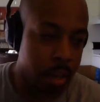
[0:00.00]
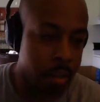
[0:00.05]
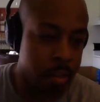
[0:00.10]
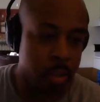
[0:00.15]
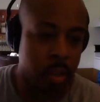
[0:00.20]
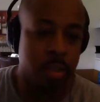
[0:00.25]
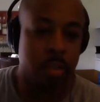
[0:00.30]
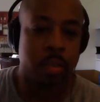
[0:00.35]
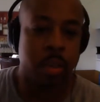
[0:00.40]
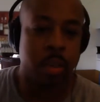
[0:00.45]
it's
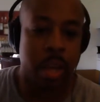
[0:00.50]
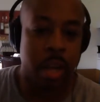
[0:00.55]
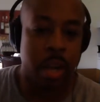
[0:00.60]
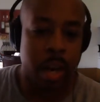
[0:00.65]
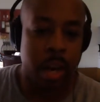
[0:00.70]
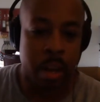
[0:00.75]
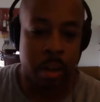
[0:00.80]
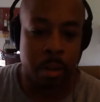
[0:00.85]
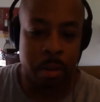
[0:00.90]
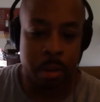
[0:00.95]
also had a
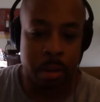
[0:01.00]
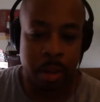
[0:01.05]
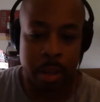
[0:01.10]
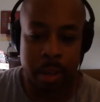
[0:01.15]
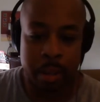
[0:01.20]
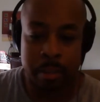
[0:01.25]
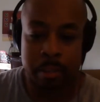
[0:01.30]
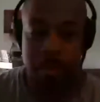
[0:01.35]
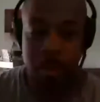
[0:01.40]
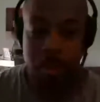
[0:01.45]
lot
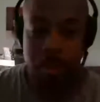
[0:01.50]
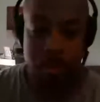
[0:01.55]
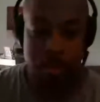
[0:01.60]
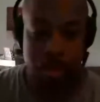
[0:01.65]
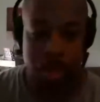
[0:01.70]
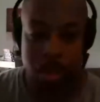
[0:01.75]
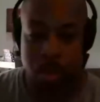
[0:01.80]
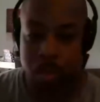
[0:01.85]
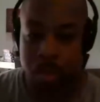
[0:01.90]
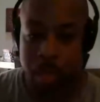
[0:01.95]
on
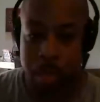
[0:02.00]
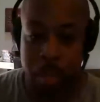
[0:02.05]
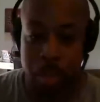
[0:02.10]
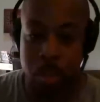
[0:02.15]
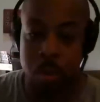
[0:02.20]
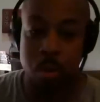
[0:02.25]
shows like